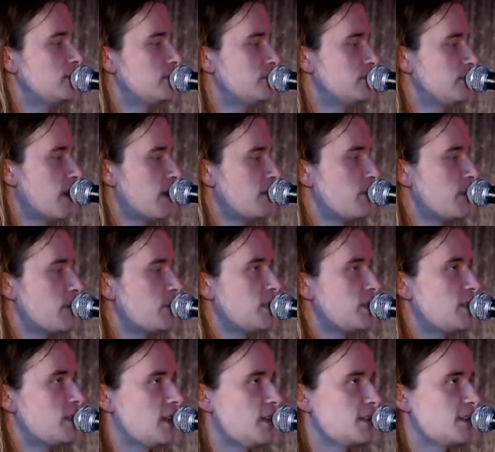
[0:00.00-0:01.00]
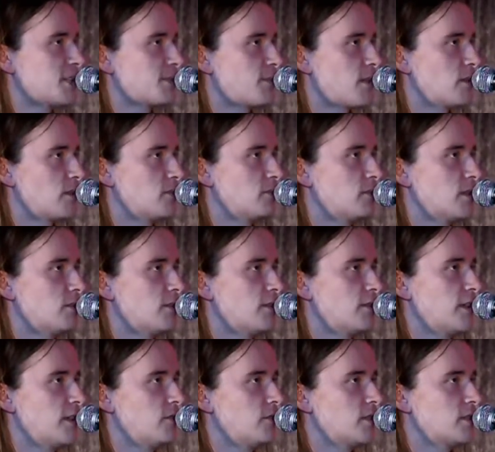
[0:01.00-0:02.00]
like B.B. King is probably one of my
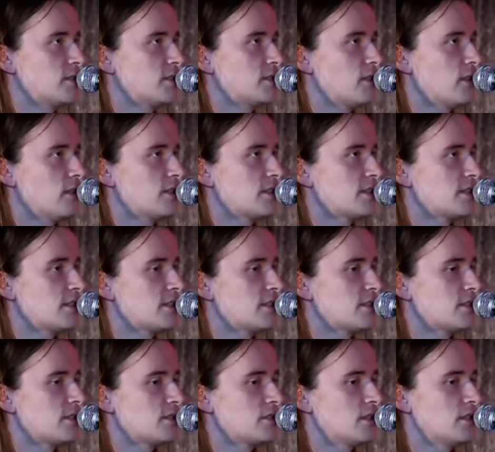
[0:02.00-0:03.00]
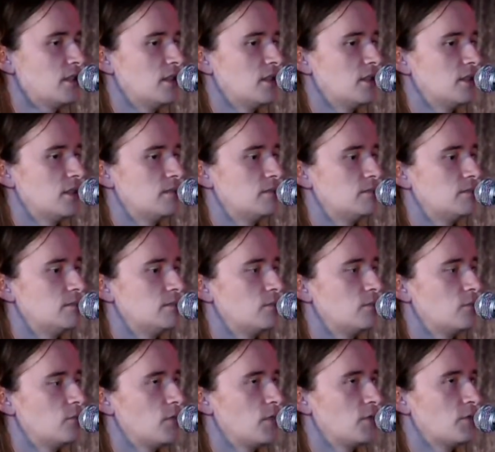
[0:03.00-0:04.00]
favorite guitarists.
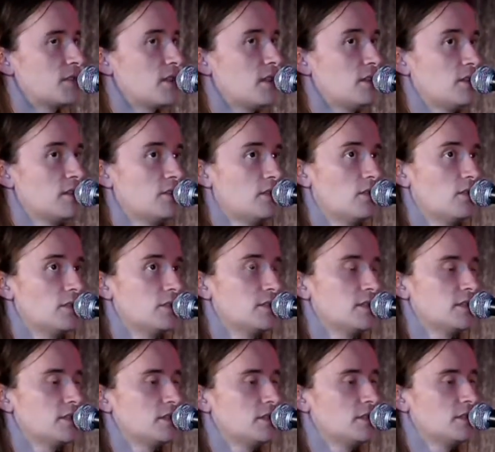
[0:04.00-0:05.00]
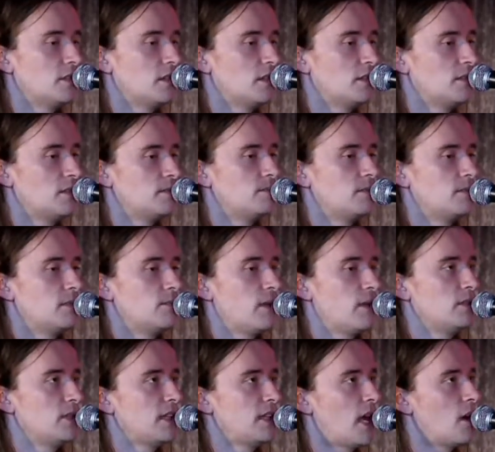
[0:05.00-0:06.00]
We were talking earlier about
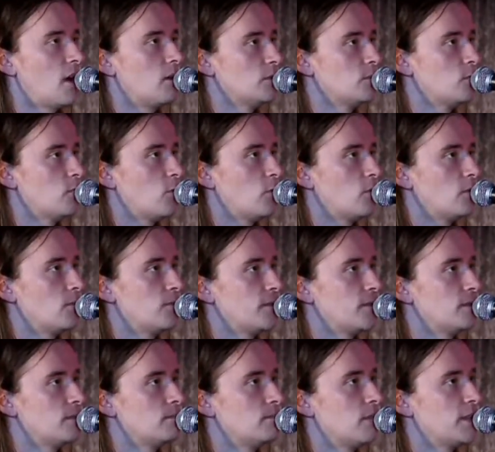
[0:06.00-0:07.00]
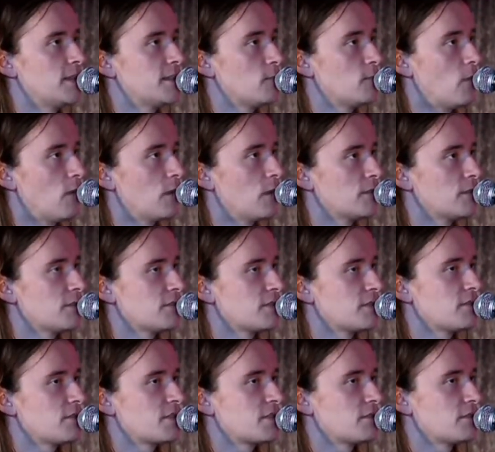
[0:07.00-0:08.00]
like Howlin' Wolf and Muddy Waters.
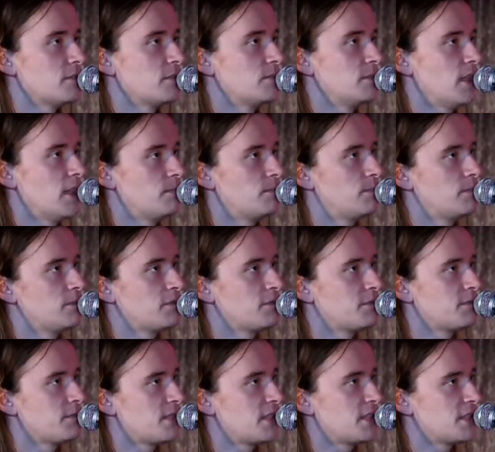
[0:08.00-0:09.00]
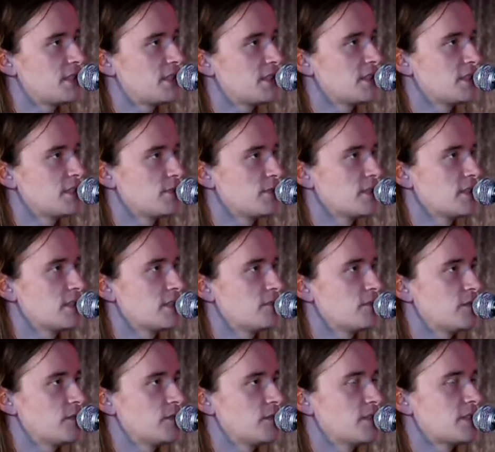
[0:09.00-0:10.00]
Those sort of like blues musicians really
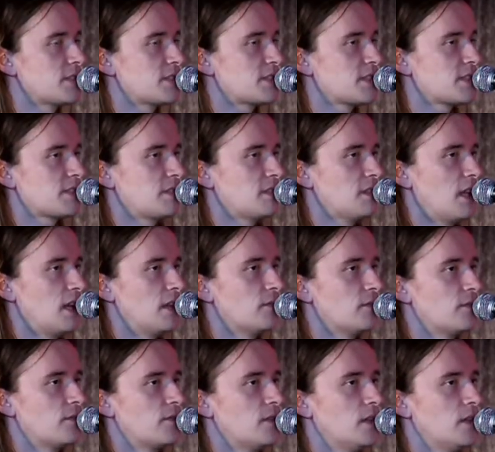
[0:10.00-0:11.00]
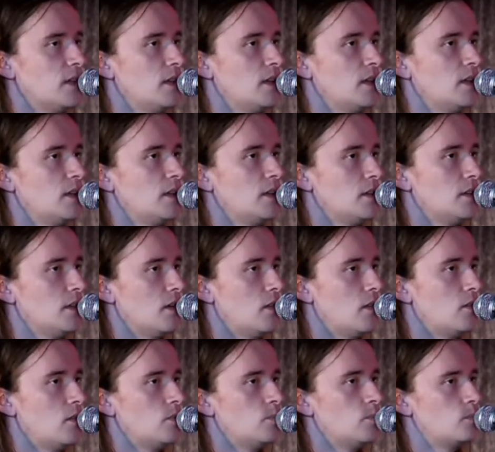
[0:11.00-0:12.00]
influenced just a lot of,
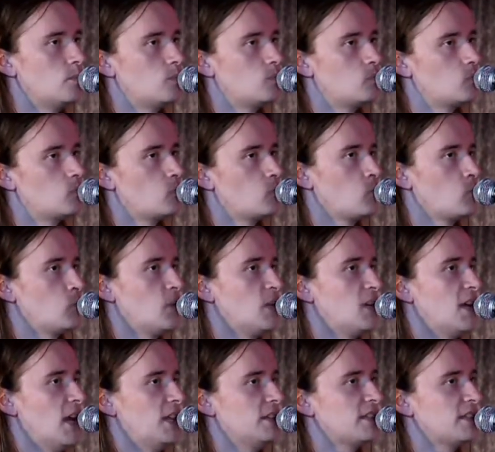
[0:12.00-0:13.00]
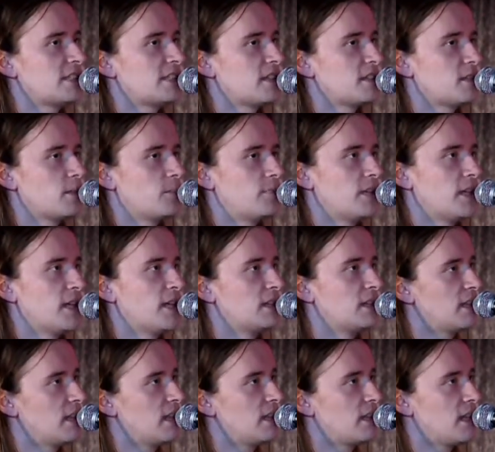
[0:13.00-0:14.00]
at least like the playing
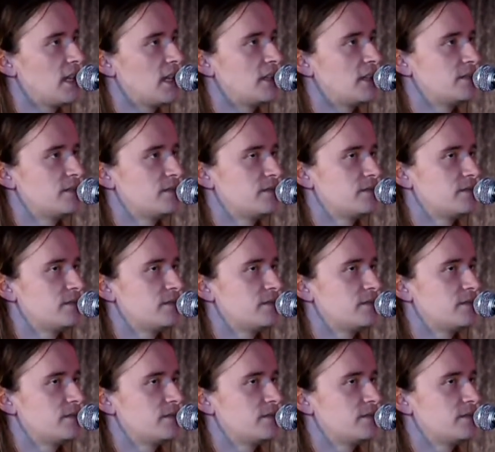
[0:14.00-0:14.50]
that I kind of